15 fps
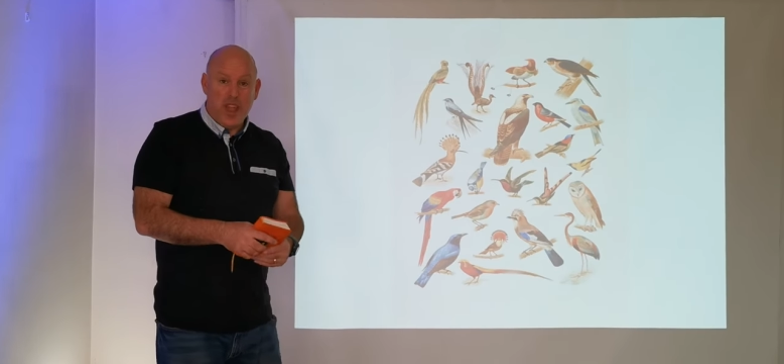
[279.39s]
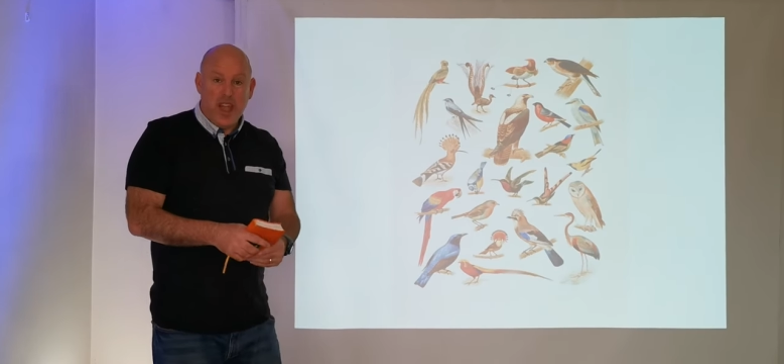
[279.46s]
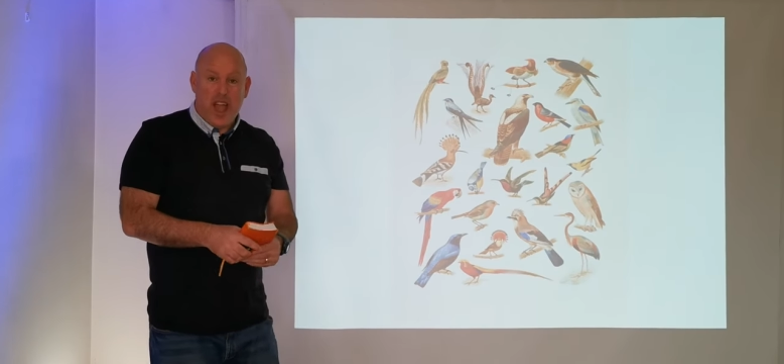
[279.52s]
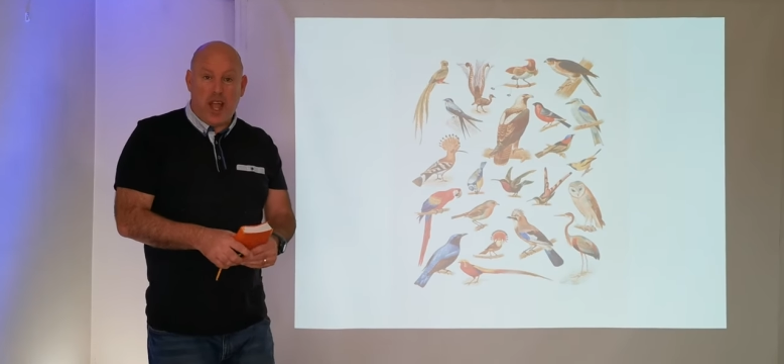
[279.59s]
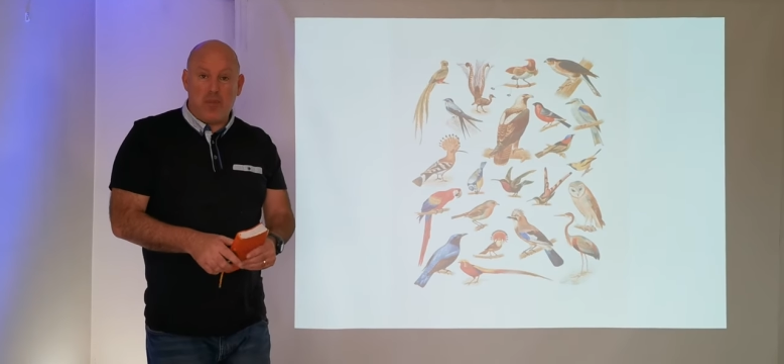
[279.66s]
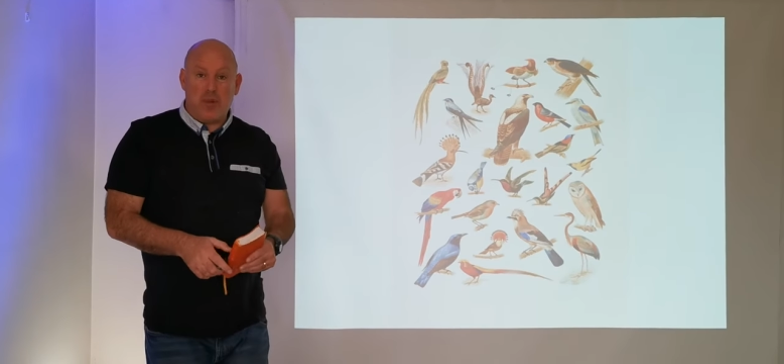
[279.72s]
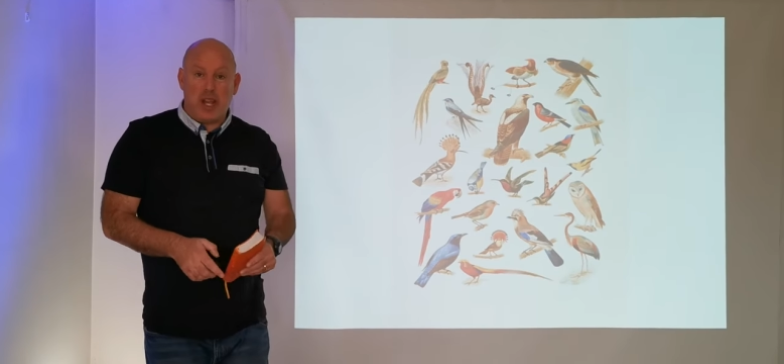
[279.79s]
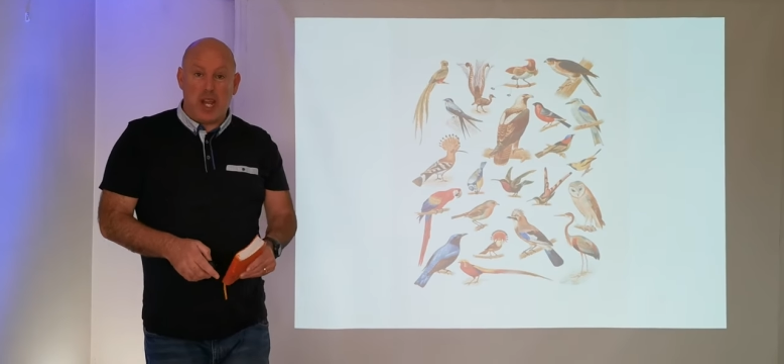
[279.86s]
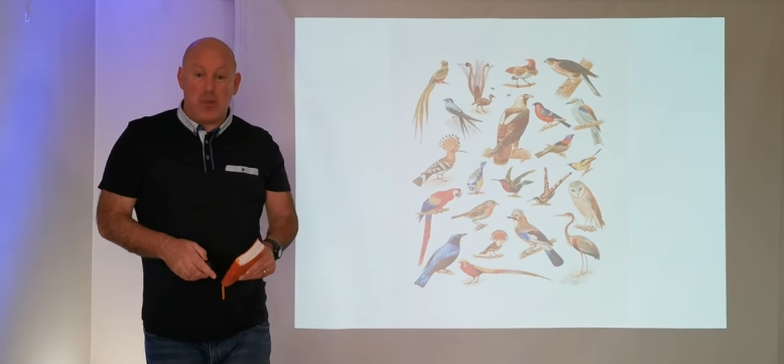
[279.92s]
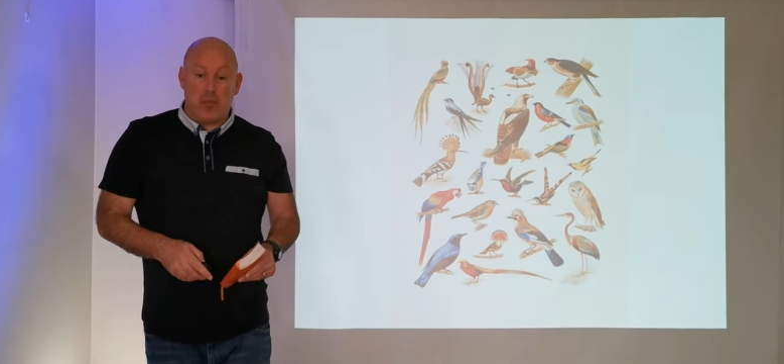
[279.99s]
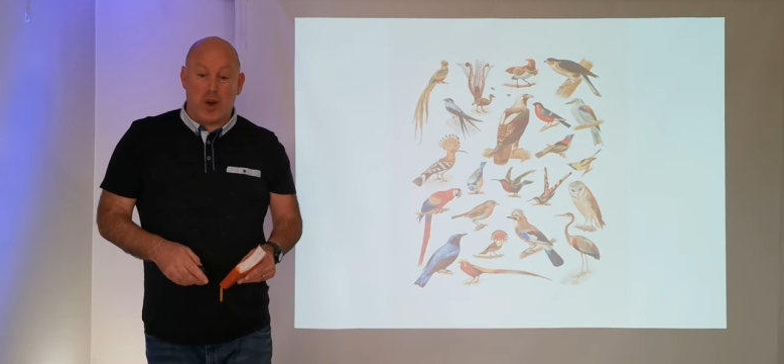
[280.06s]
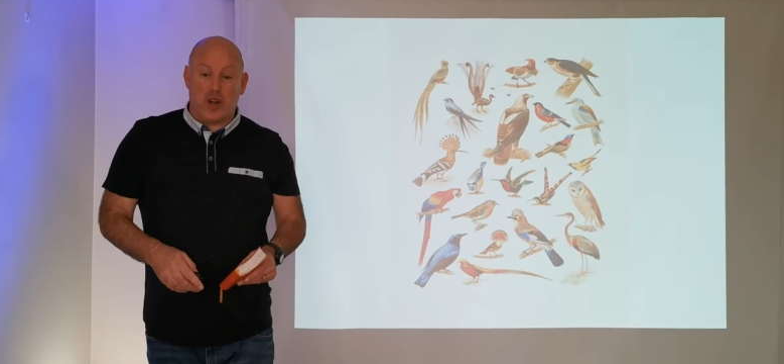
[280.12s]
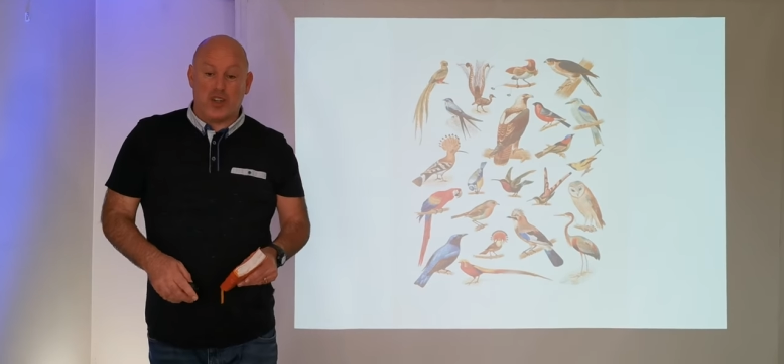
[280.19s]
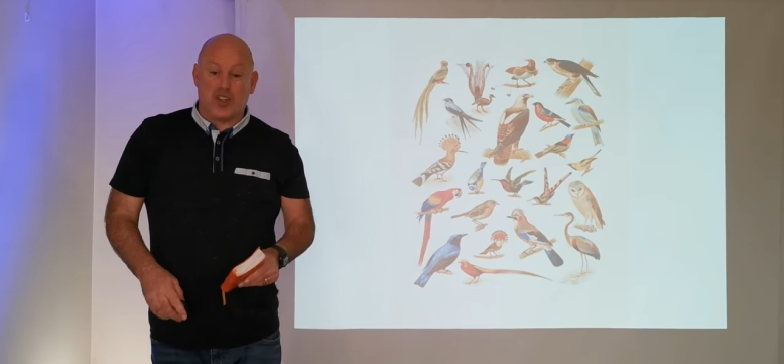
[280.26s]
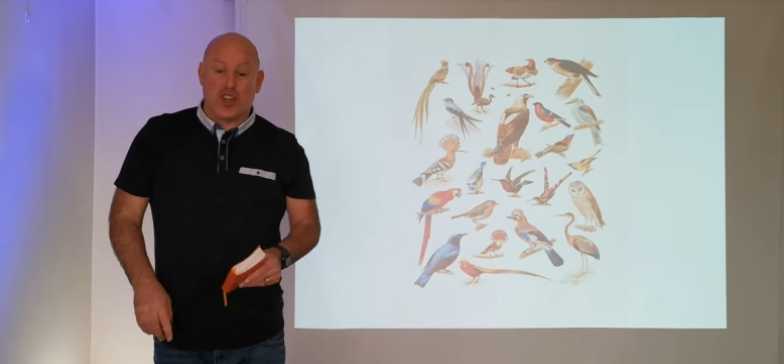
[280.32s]
How many
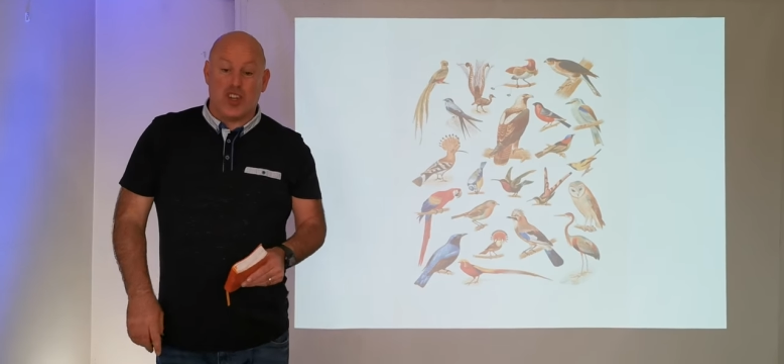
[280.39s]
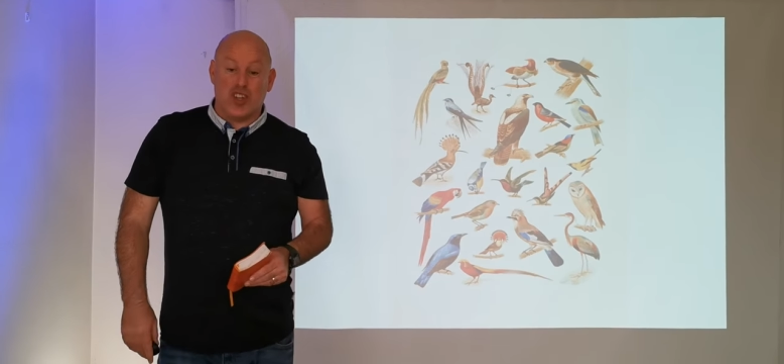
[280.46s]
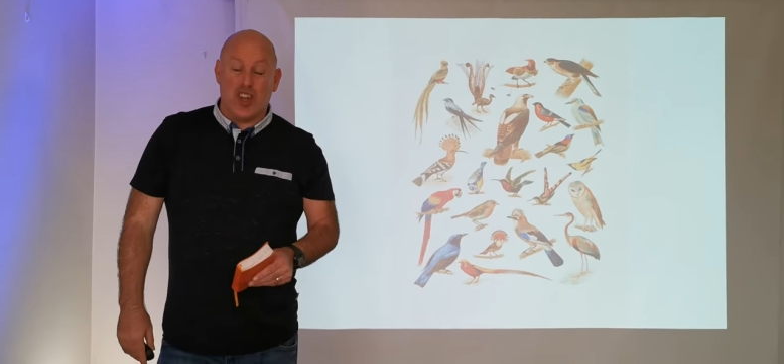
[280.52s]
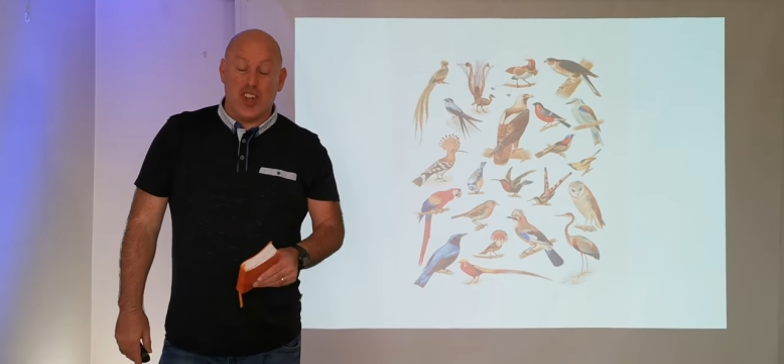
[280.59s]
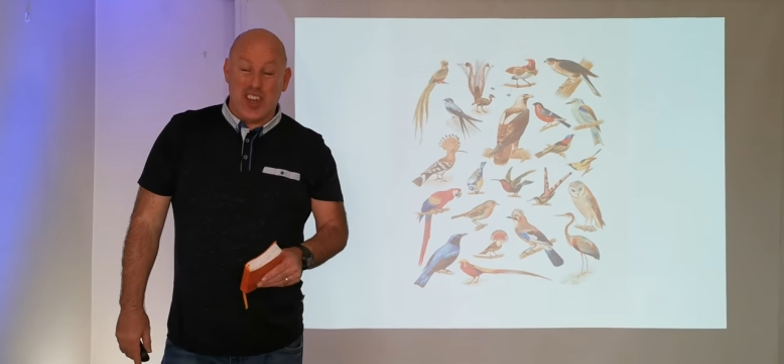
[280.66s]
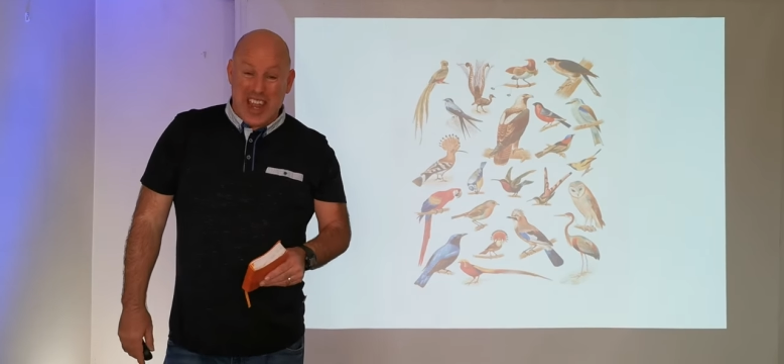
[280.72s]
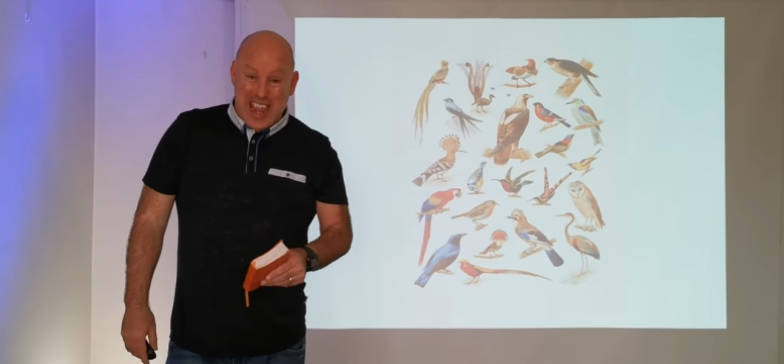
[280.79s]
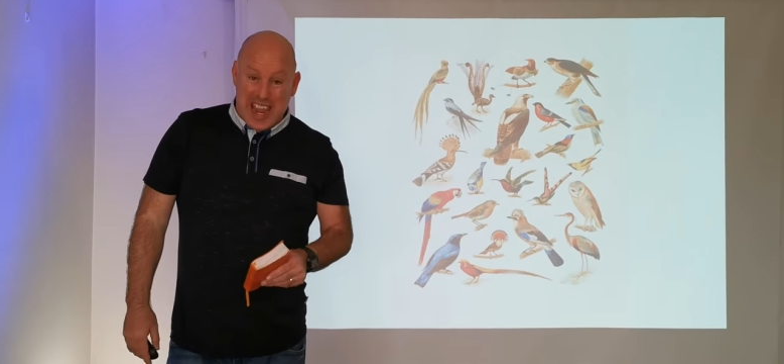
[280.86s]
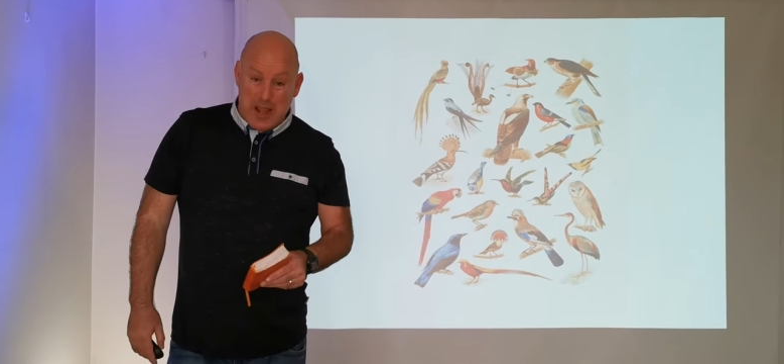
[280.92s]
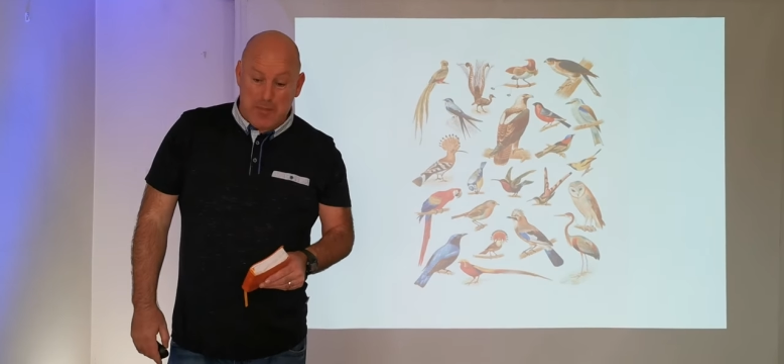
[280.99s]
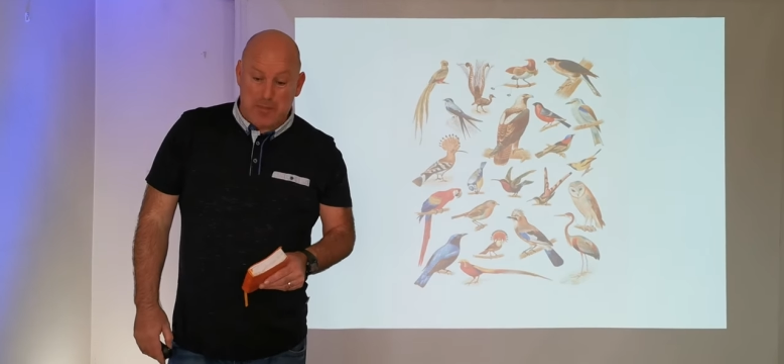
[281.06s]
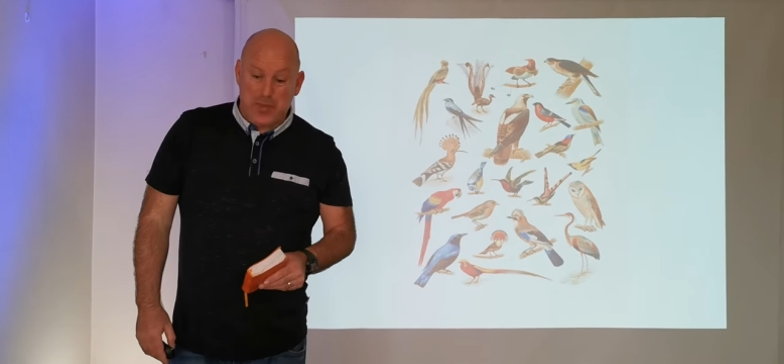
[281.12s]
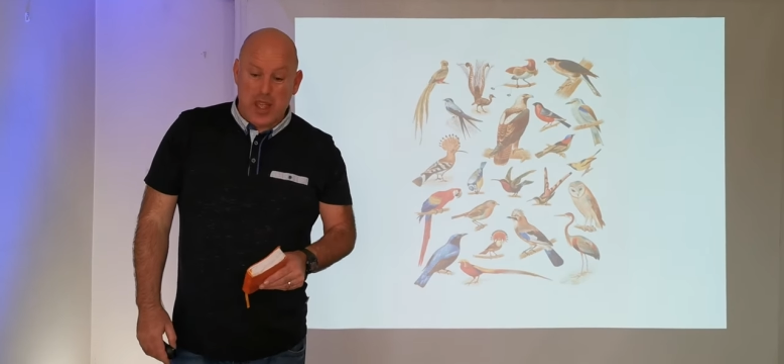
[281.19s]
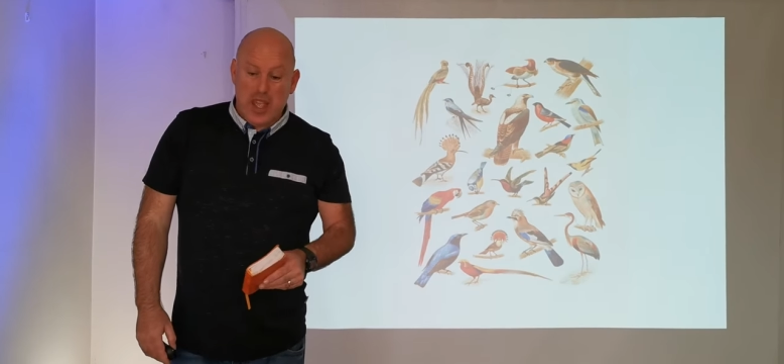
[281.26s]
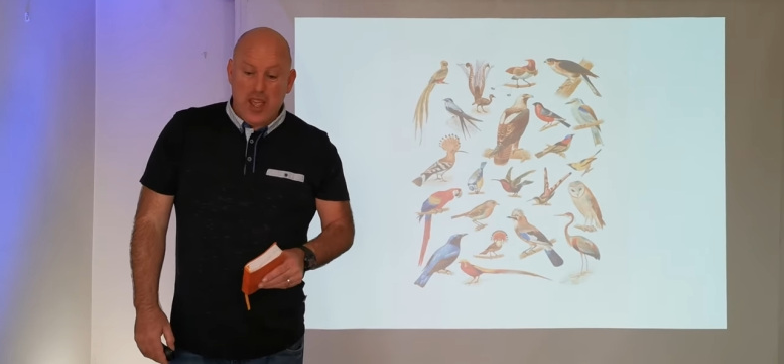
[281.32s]
birds can you
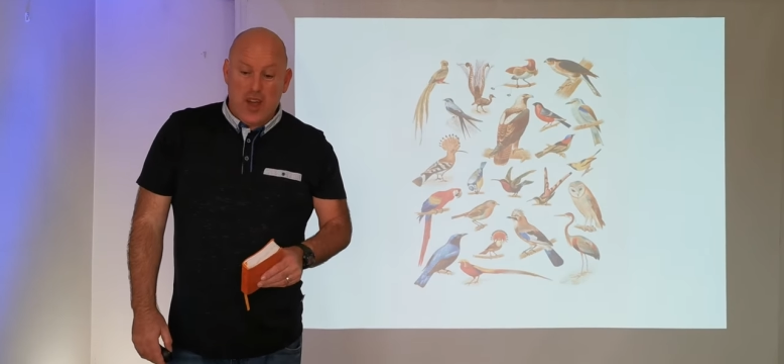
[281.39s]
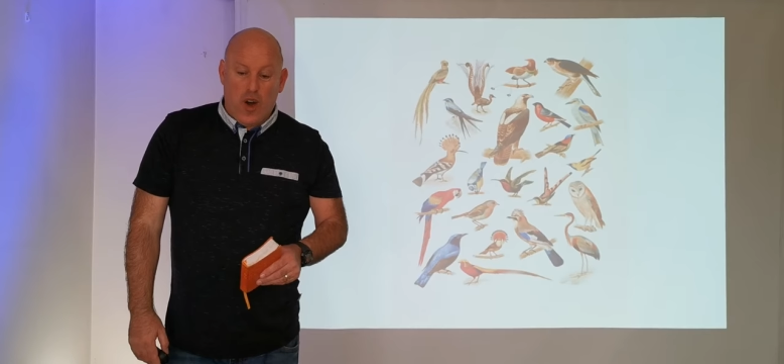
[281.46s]
name?